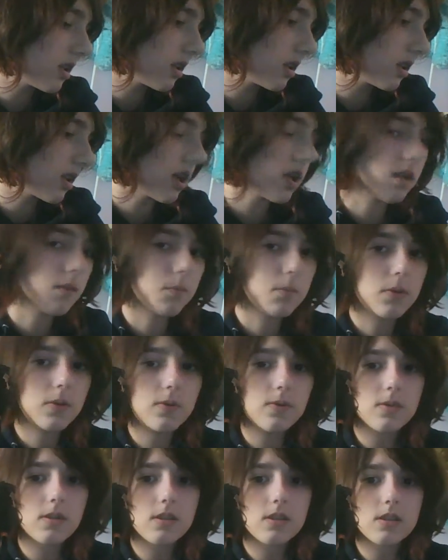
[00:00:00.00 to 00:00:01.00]
yeah, the
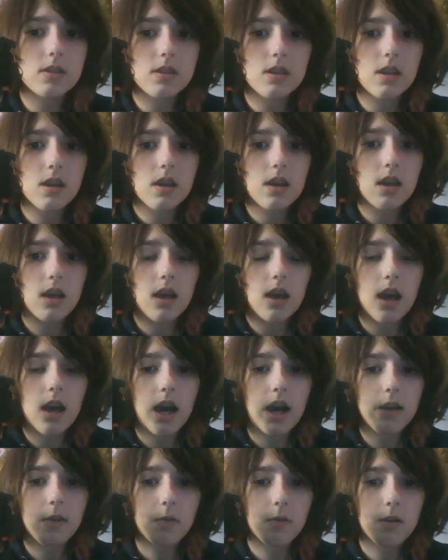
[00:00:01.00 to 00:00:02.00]
boots,
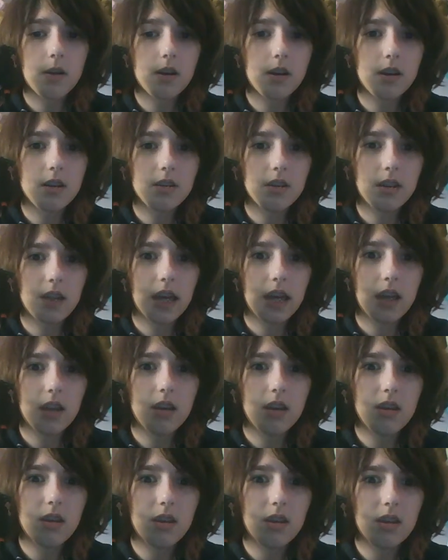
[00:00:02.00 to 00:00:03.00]
I ordered
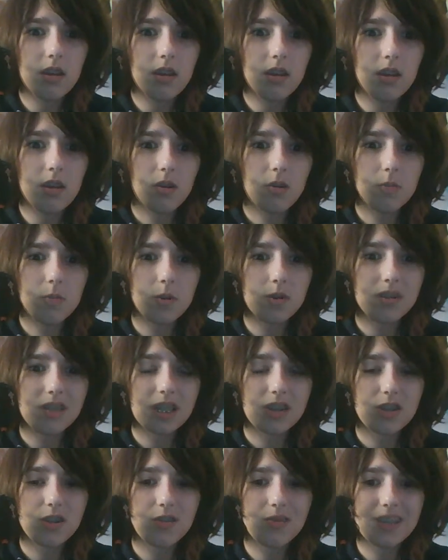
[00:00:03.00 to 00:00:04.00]
like almost
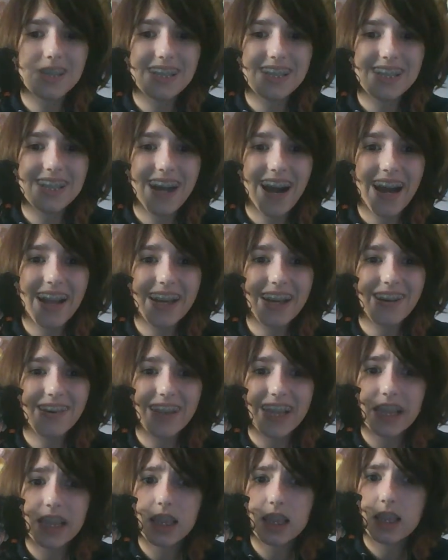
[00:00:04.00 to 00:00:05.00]
as soon as he got here,
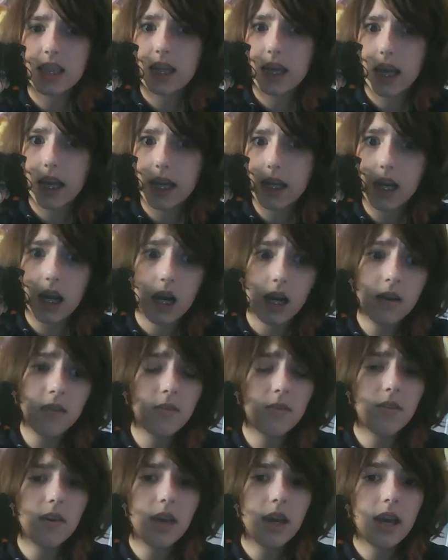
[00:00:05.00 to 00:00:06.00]
like the night
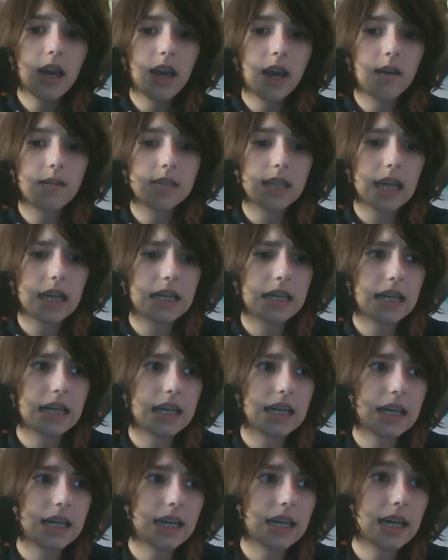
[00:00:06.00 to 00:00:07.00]
of. I was like,
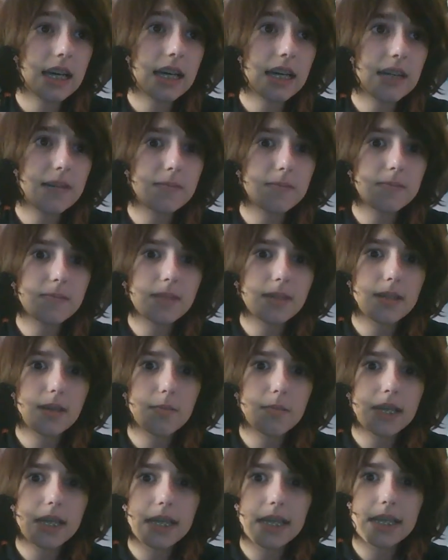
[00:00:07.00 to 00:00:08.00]
I'm gonna
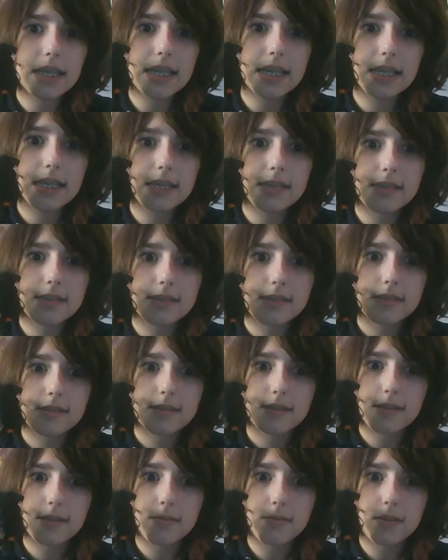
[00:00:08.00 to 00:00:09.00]
buy these, because
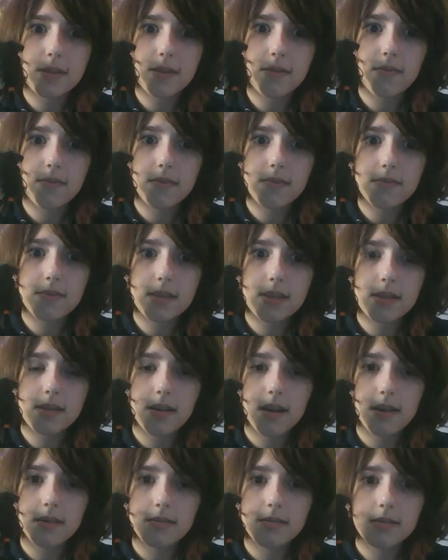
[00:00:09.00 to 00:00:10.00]
they're only
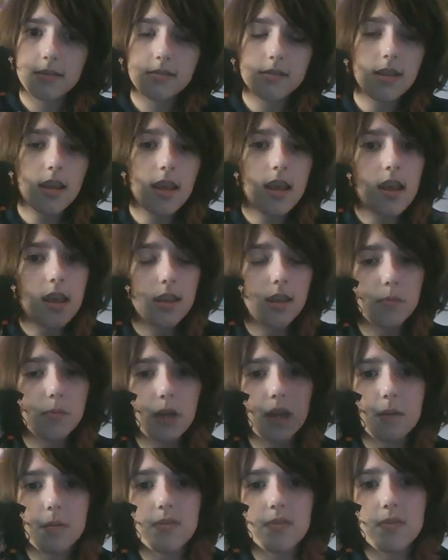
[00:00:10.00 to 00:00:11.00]
$15. They
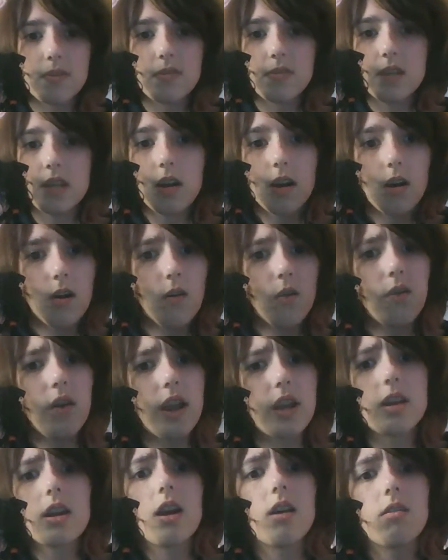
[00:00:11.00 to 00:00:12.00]
might have been 15, I'll
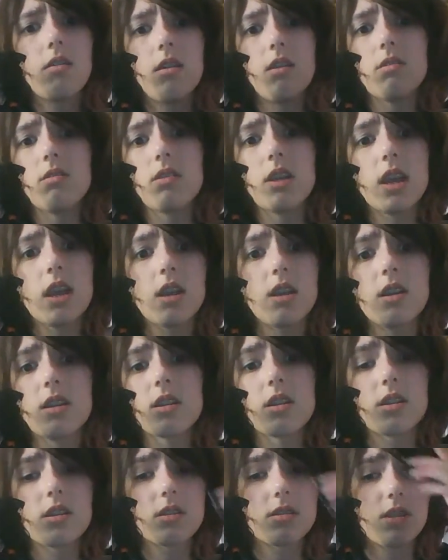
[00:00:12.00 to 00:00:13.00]
find out, I'll link it in
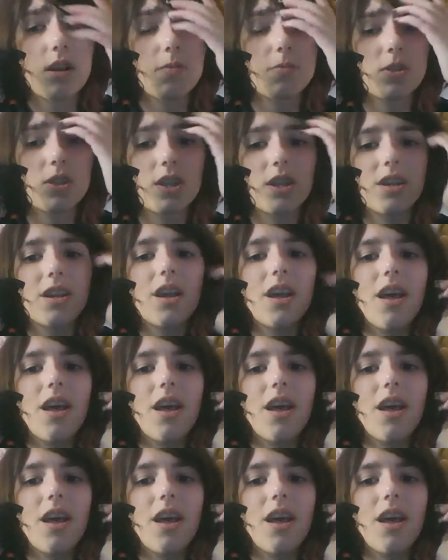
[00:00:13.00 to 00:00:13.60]
the description.